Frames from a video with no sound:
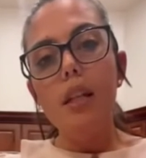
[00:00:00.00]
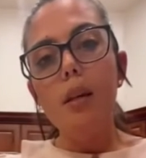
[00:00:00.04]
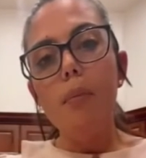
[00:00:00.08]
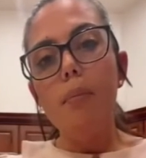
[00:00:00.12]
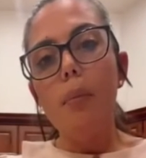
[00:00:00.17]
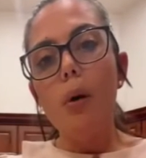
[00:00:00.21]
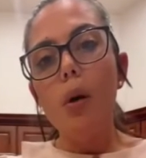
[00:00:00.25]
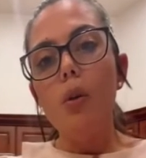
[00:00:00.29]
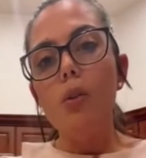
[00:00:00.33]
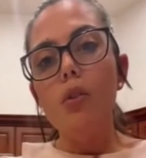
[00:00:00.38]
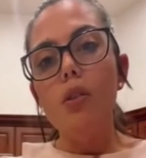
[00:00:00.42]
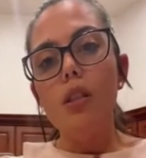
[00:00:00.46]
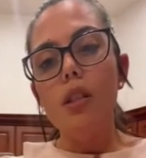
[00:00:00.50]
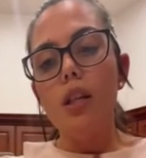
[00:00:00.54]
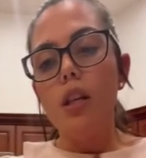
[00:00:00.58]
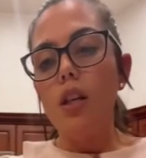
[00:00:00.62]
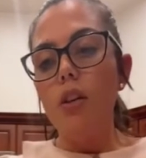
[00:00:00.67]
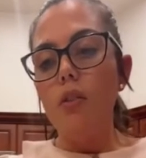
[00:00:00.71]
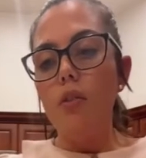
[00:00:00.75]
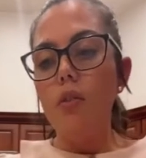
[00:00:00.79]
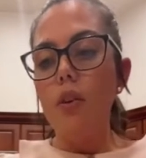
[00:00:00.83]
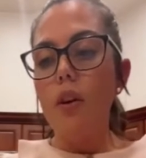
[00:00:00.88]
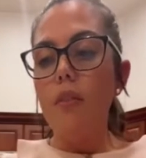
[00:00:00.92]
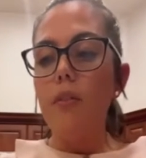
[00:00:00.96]
post, and
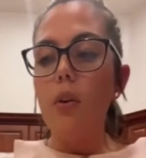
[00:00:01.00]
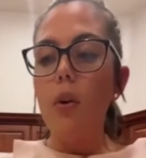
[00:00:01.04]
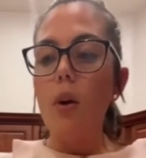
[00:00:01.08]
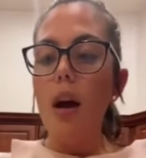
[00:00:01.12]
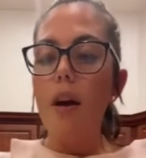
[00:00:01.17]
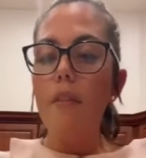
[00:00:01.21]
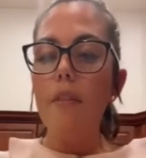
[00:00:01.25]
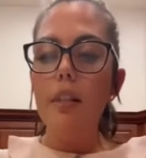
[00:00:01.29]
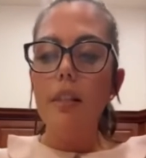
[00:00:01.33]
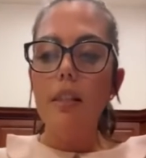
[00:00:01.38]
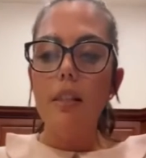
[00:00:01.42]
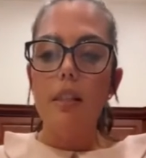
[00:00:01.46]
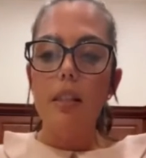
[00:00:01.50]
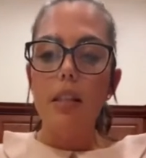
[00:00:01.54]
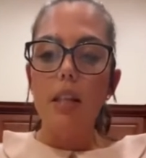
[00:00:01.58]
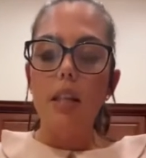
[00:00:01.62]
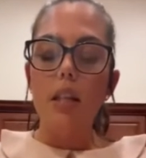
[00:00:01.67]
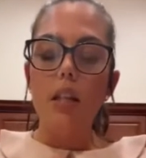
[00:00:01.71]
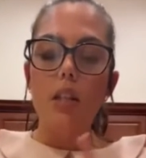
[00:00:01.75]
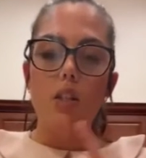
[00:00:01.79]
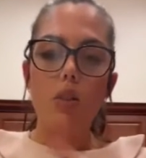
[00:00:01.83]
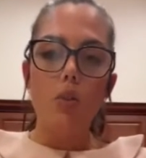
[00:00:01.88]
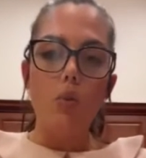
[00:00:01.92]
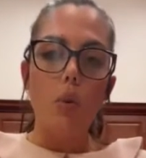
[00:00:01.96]
if you haven't seen
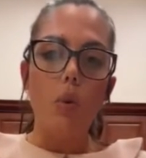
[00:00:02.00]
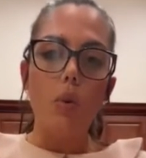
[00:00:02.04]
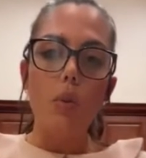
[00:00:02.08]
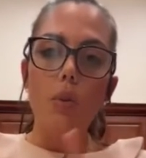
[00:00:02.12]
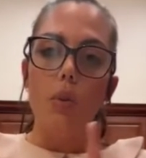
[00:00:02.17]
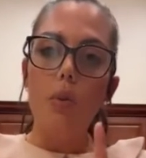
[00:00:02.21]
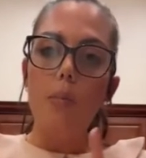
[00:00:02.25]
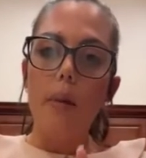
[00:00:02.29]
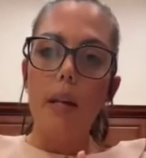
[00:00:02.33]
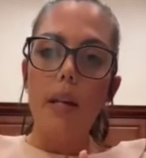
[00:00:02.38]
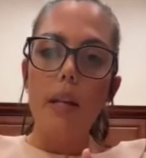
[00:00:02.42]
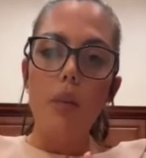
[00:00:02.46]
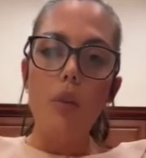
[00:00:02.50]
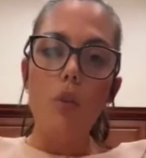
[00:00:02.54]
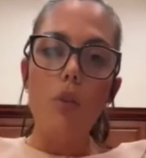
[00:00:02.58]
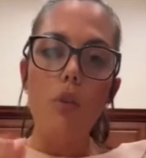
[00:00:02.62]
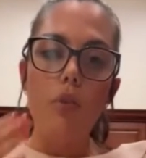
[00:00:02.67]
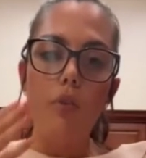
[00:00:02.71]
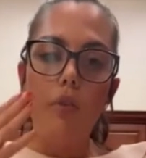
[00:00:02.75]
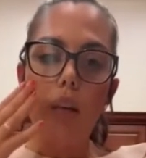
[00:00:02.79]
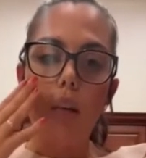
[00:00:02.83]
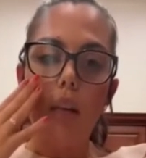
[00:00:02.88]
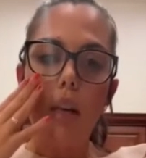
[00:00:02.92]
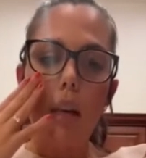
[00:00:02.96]
it, scroll through my
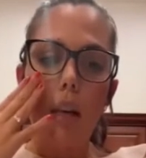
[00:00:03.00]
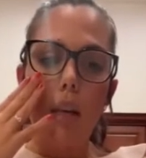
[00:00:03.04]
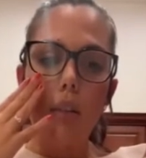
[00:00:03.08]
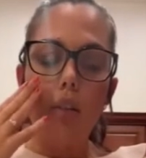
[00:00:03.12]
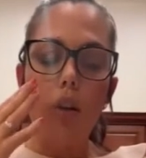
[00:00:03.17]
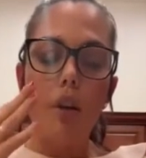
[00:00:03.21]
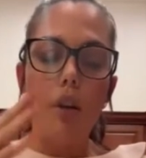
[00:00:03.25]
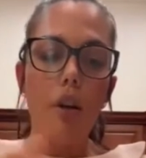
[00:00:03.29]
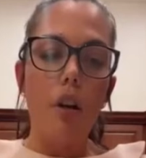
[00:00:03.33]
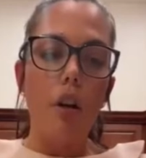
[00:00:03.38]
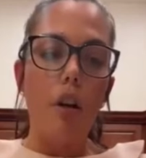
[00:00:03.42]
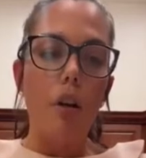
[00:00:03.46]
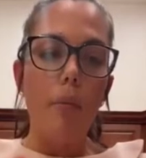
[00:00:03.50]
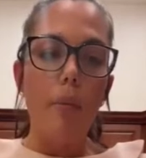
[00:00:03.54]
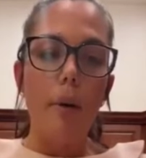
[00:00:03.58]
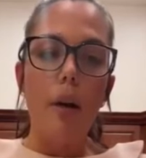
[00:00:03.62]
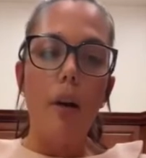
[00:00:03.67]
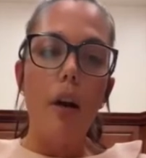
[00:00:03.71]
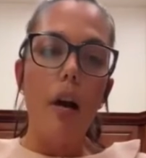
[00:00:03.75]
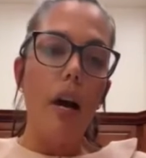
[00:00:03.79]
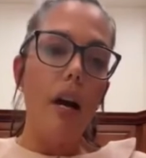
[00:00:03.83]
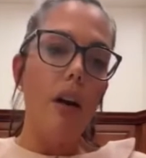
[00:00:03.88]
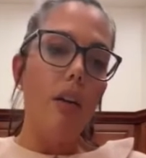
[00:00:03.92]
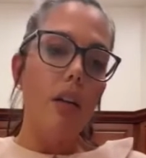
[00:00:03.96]
news feed, and I talk all
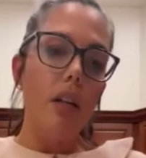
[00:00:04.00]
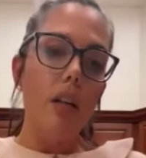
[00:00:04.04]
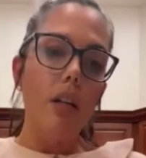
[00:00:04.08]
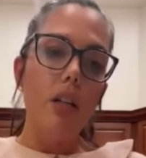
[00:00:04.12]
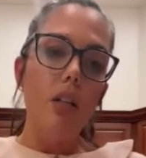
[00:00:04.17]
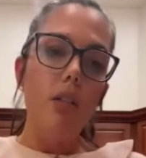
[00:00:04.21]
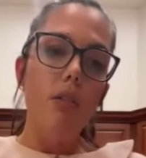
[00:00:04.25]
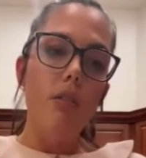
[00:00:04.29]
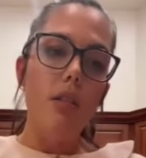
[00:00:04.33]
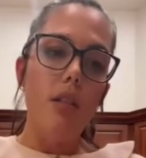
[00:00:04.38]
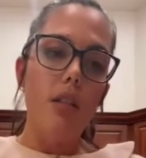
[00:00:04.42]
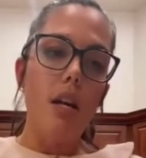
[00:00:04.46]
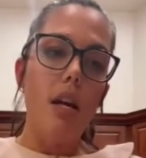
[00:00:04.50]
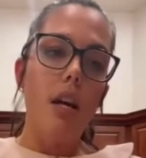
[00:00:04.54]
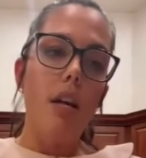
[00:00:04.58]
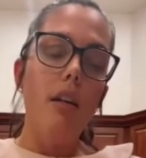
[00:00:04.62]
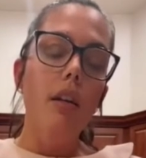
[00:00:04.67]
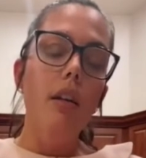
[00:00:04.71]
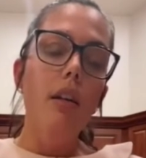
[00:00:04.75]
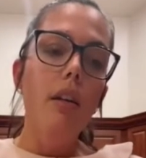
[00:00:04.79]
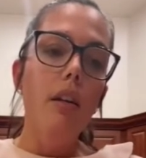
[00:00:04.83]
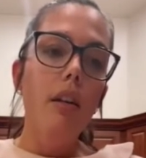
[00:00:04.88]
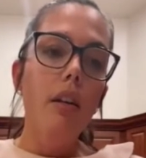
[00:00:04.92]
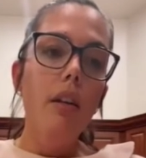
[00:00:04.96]
about how can you
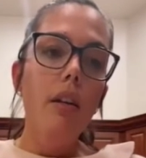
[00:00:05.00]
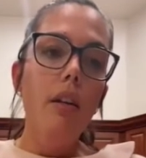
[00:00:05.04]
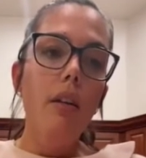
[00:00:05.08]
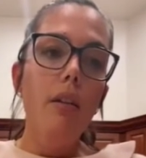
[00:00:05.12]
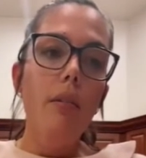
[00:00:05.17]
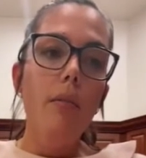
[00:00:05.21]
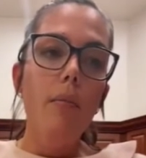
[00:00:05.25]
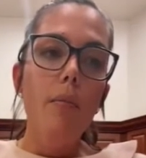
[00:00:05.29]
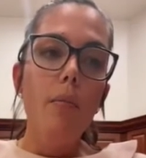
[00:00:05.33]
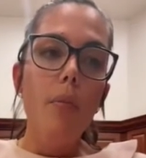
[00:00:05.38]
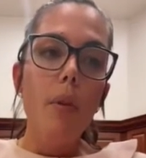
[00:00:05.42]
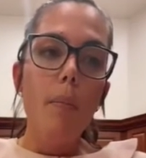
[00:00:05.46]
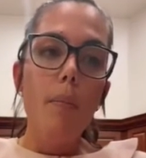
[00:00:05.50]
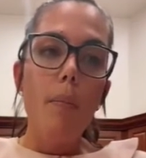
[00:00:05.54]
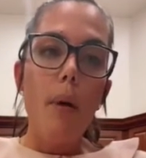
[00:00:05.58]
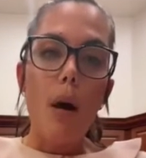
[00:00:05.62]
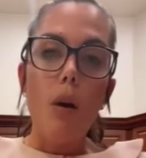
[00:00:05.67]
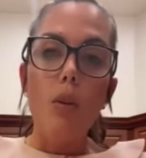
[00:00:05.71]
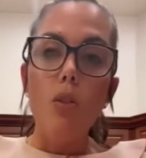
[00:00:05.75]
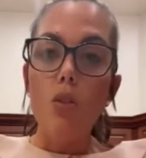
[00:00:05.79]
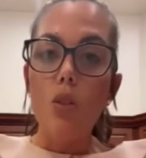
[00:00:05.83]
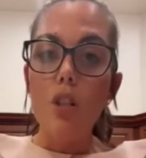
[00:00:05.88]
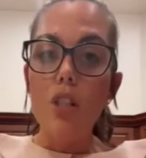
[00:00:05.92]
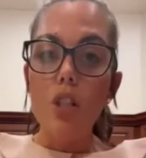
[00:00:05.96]
set
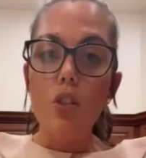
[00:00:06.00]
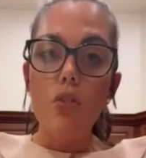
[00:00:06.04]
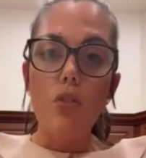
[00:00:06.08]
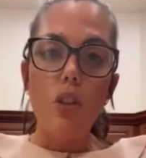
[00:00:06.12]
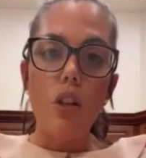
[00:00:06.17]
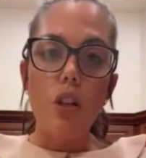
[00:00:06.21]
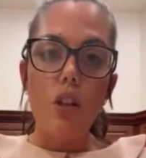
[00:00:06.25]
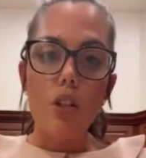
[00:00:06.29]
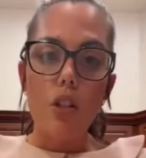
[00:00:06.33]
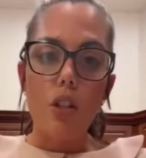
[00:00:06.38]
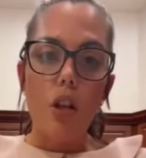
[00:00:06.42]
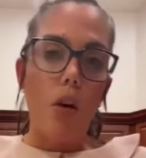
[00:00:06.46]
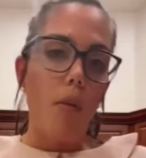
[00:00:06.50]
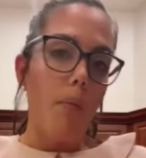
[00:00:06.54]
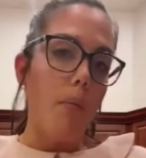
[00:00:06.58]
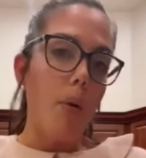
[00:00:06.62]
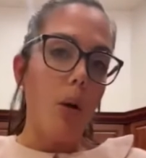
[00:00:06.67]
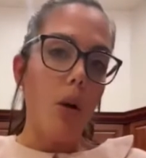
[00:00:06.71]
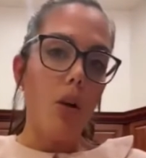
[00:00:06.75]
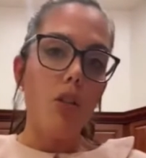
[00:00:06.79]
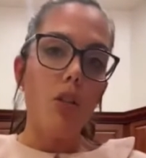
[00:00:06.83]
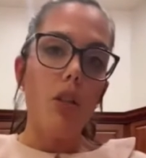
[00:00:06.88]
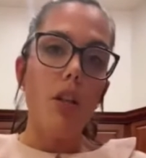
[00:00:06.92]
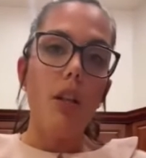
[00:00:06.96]
boundaries for yourself
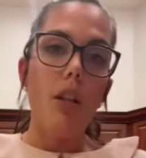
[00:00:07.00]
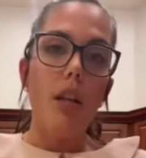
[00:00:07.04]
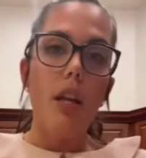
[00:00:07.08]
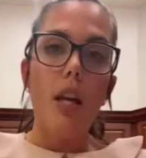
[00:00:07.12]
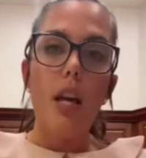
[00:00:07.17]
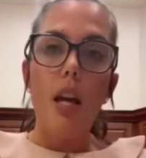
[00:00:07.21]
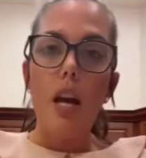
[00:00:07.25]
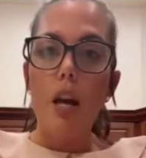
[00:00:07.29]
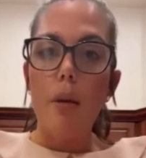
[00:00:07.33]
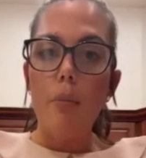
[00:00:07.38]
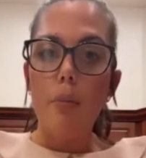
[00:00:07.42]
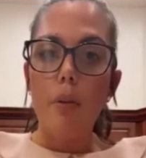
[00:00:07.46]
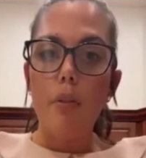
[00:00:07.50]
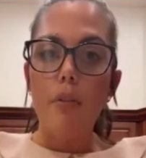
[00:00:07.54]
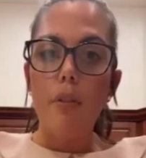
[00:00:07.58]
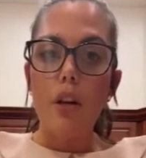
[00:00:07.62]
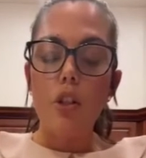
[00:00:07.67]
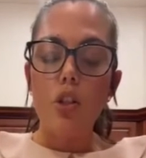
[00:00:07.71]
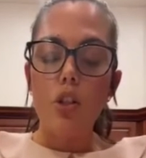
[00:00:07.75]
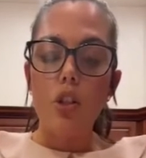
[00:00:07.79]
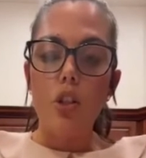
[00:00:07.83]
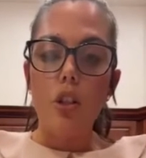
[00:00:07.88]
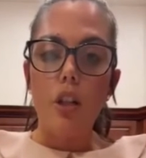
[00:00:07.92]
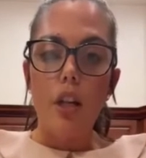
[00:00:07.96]
personally and
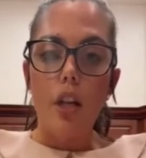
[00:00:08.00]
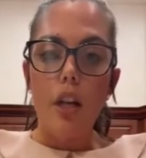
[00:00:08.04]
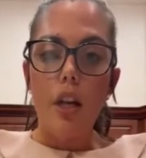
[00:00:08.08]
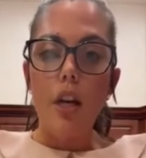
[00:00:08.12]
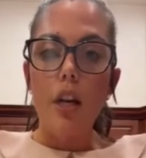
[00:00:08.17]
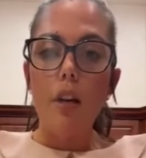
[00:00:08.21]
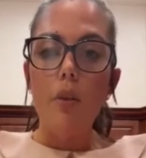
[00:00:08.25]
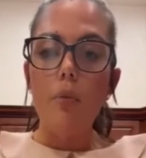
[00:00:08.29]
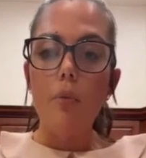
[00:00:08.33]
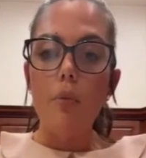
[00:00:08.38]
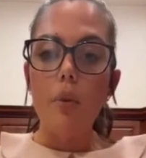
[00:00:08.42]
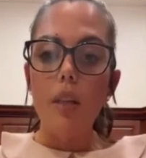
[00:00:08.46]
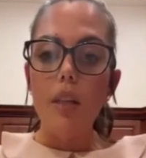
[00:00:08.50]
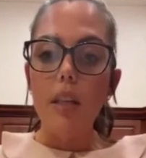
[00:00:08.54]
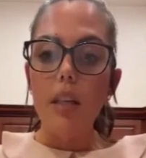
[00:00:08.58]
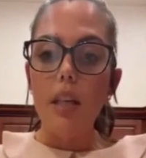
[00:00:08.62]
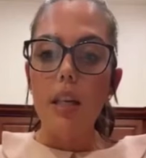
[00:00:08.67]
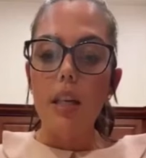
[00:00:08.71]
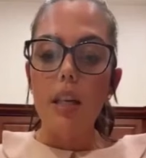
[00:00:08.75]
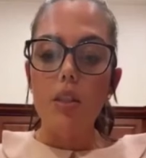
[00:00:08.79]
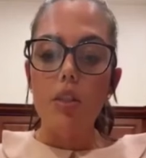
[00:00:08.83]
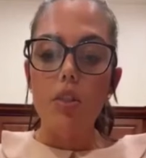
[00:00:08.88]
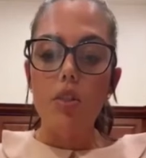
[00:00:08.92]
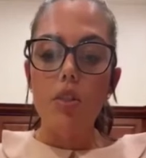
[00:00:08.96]
professionally. And
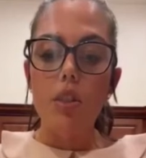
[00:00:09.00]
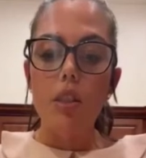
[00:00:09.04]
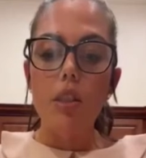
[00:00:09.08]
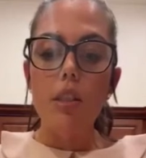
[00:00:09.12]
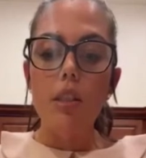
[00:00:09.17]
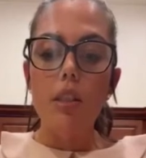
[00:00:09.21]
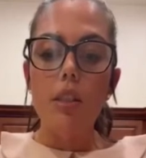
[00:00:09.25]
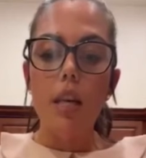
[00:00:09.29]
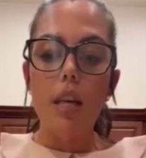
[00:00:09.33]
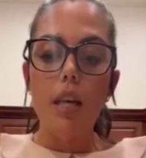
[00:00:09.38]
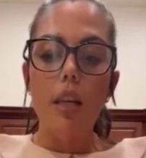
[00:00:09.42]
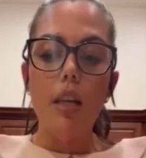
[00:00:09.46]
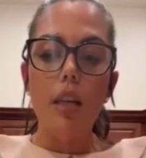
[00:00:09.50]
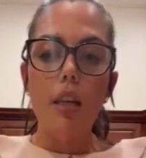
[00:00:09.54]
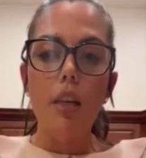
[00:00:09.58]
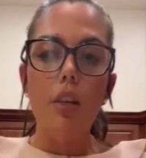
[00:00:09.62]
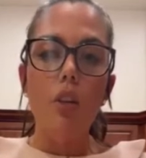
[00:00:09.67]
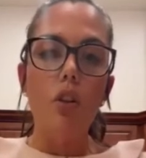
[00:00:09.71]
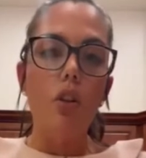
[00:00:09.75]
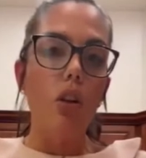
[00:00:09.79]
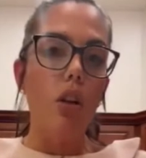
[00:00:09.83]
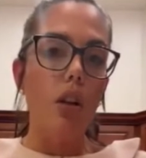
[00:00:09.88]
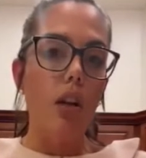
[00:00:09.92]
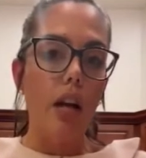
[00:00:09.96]
really, it's just taking
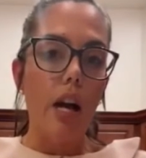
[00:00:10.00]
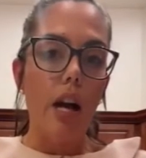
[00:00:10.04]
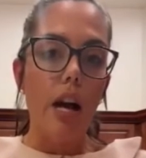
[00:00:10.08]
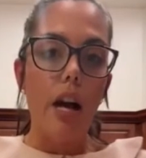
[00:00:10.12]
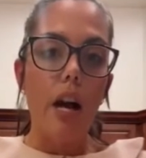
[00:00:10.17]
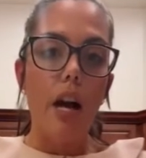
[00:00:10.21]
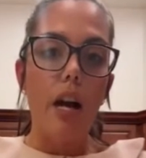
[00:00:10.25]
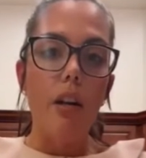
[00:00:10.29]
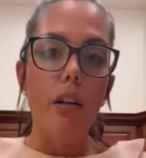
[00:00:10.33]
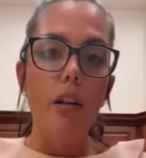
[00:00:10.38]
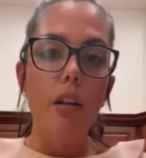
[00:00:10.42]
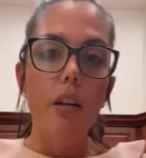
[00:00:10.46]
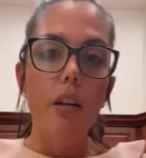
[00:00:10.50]
a look at,